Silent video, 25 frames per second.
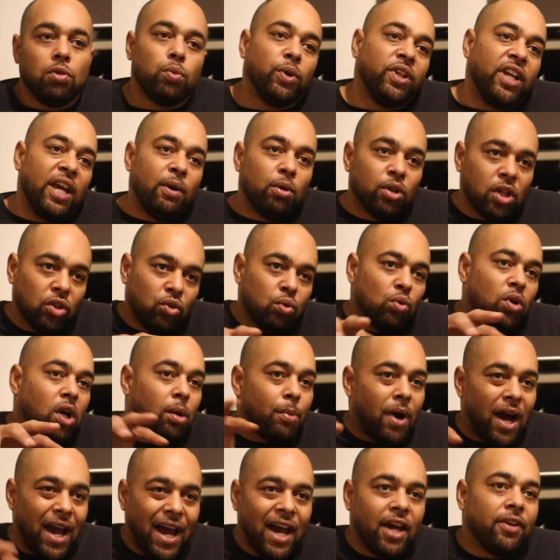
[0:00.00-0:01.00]
Because when they want to talk
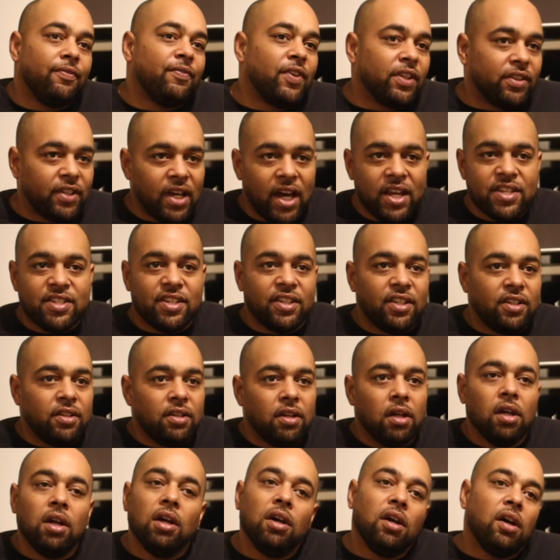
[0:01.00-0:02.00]
about advertising,
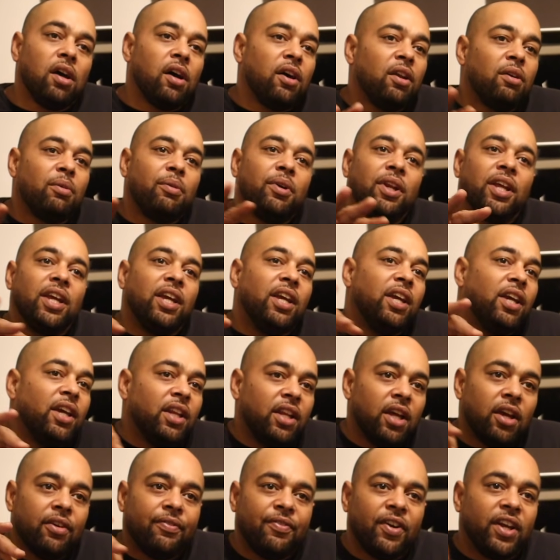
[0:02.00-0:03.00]
I don't want to
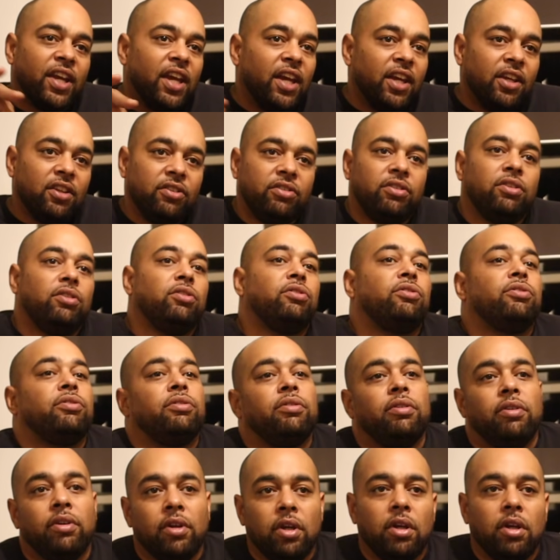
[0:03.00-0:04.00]
hear their fagazis.